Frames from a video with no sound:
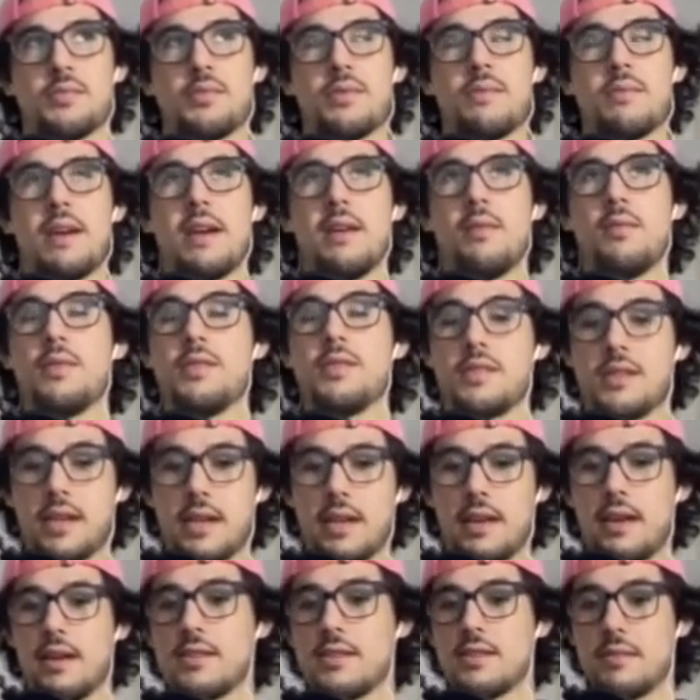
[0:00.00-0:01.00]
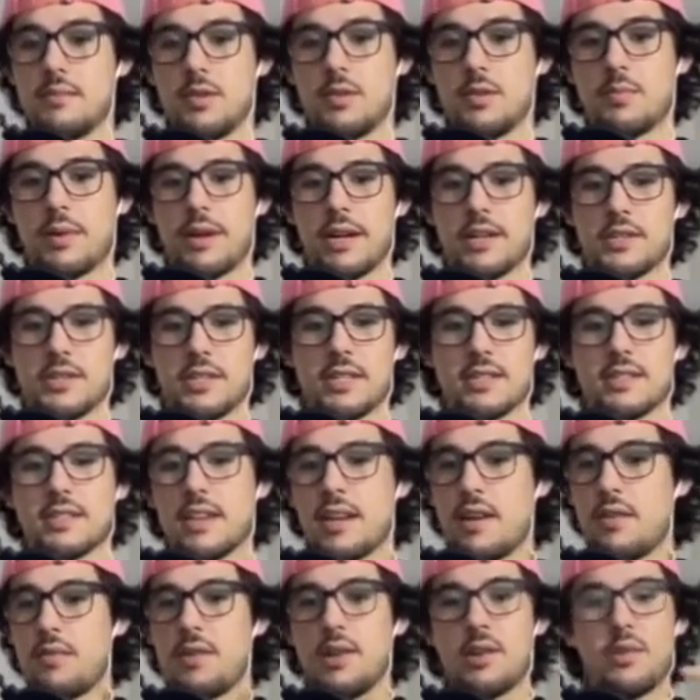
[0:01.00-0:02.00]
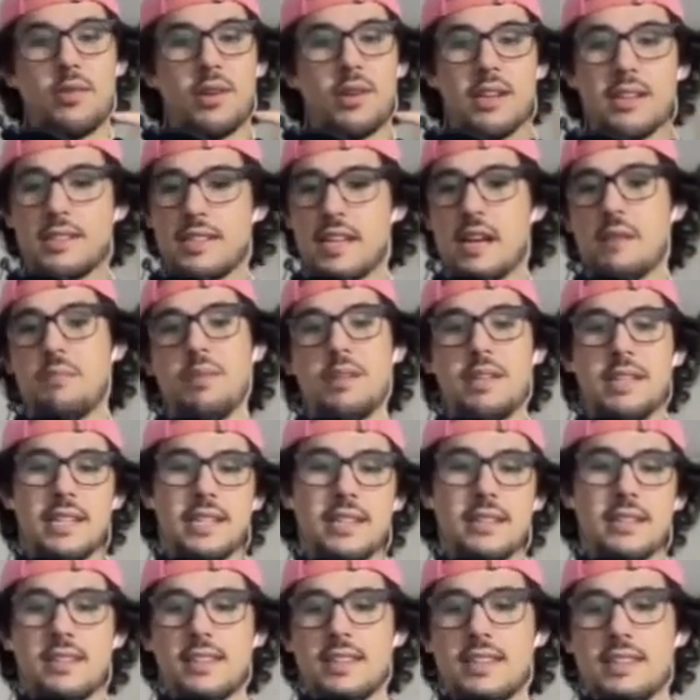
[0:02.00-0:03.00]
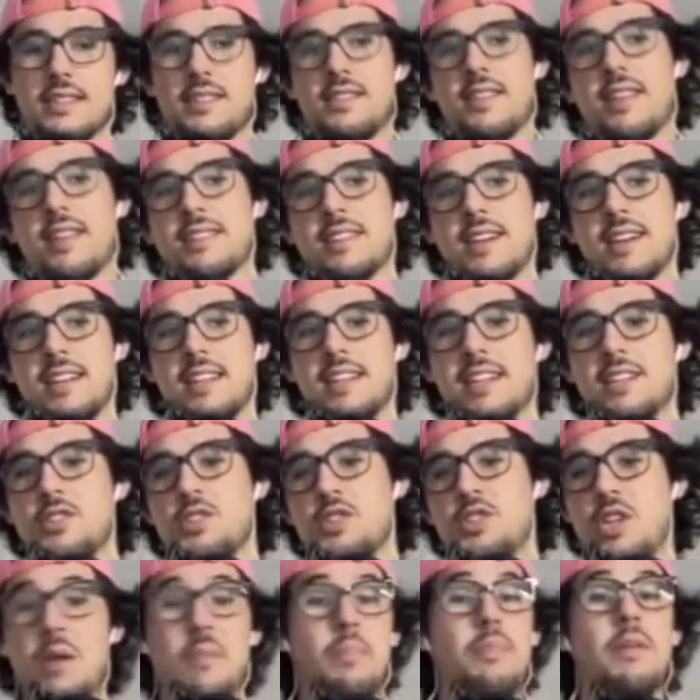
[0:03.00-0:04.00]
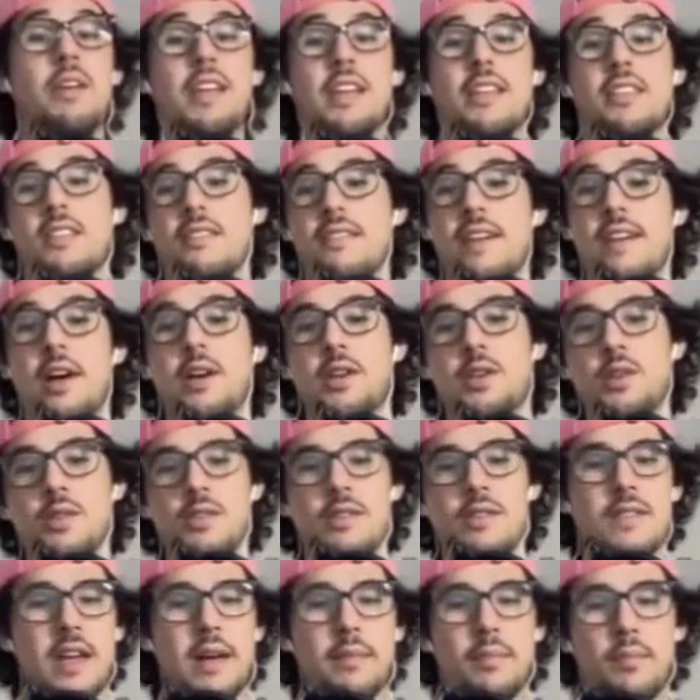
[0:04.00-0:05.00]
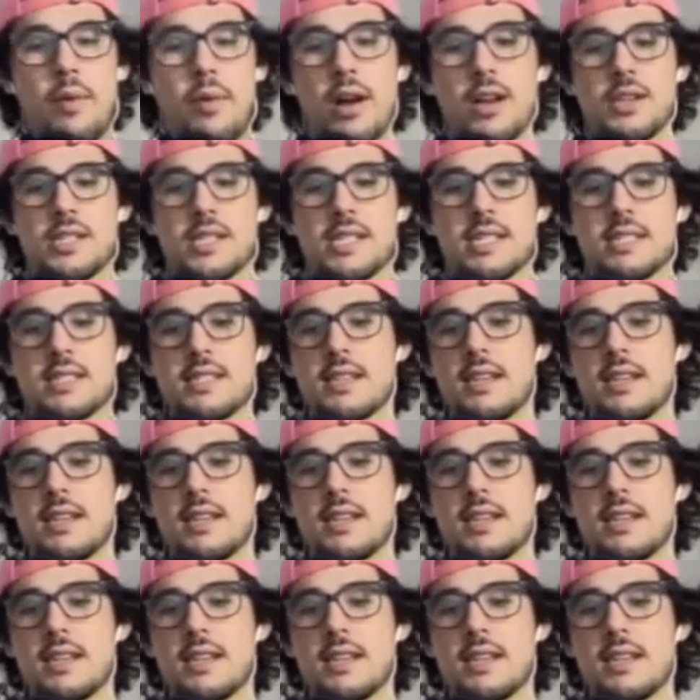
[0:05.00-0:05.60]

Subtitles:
we made was a custom built project, and we don't want to template it because then that's kind of like cheapening the value of that project.